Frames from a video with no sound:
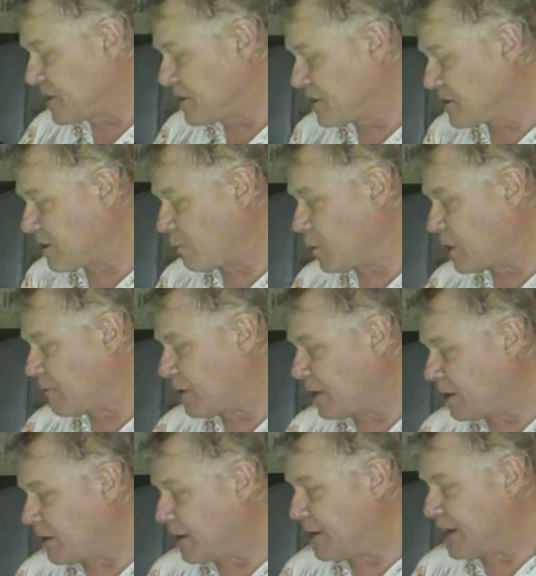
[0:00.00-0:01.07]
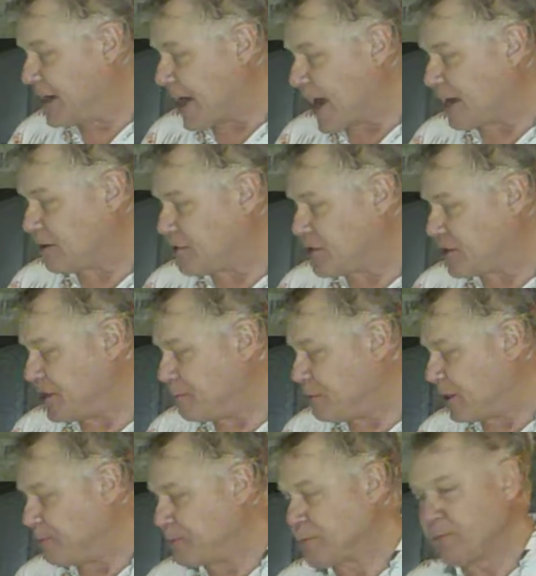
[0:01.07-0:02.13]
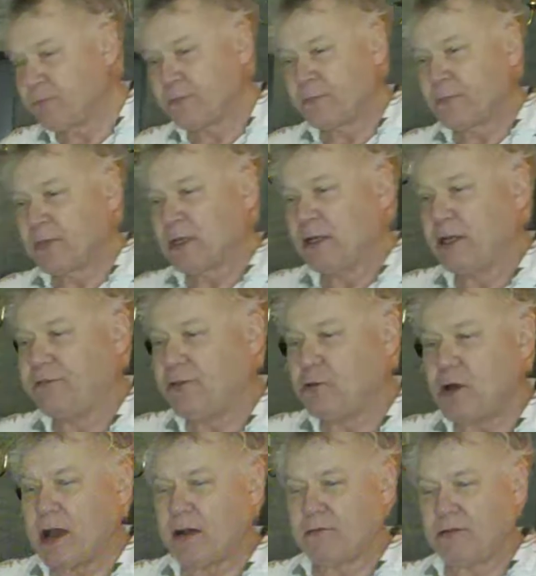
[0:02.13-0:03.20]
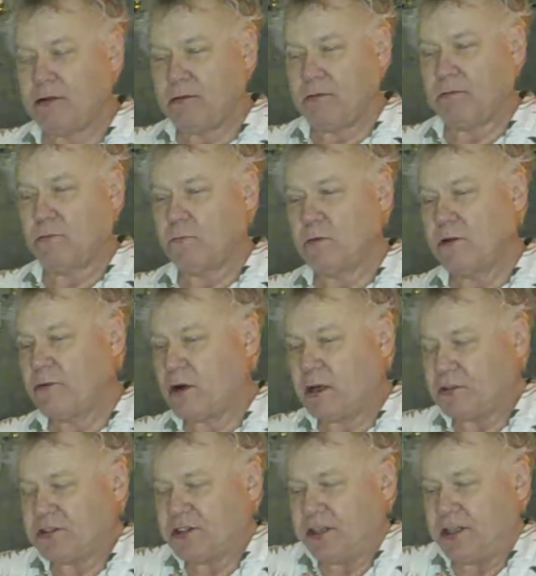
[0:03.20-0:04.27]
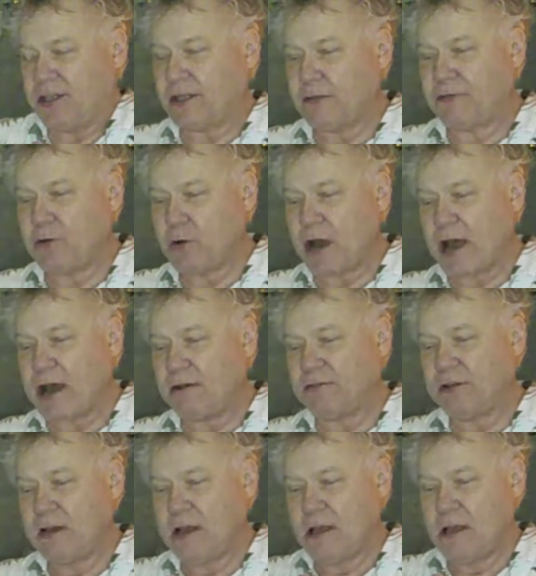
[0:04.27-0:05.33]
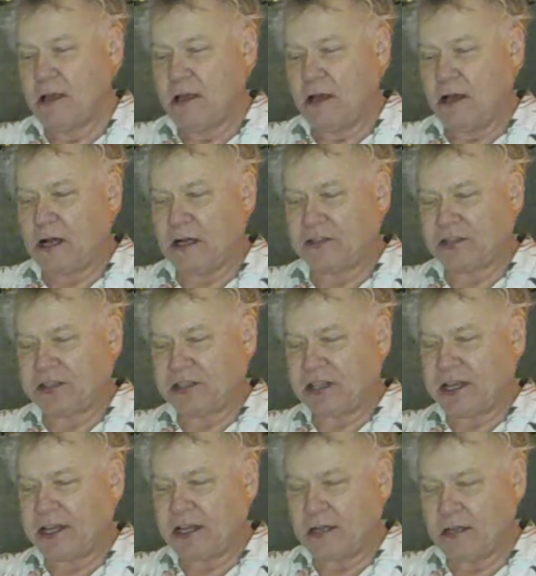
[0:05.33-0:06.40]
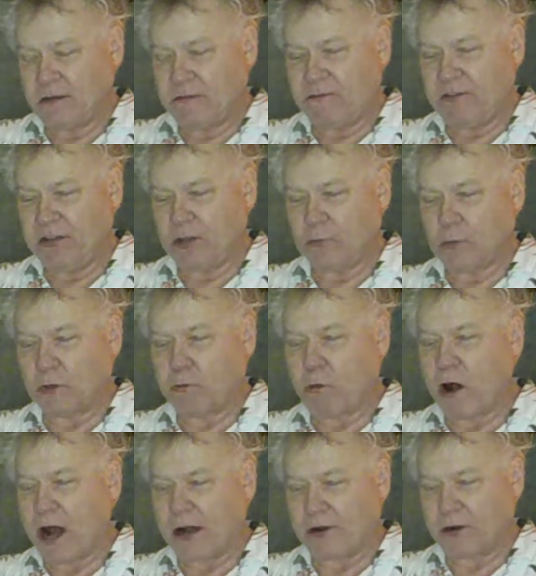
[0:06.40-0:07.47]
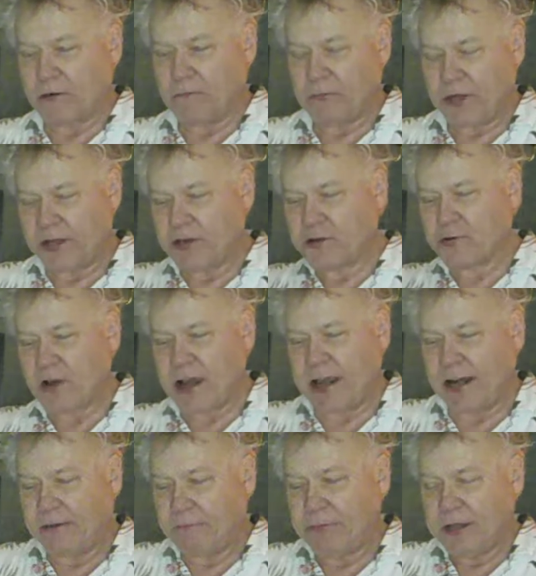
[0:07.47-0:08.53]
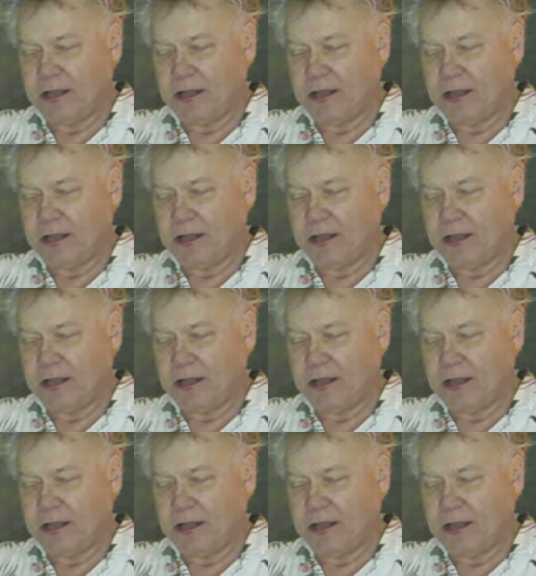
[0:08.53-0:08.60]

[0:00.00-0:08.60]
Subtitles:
is somewhat of an analogy, but if you have, we've all seen it, if you have a sink filled with water and a drain,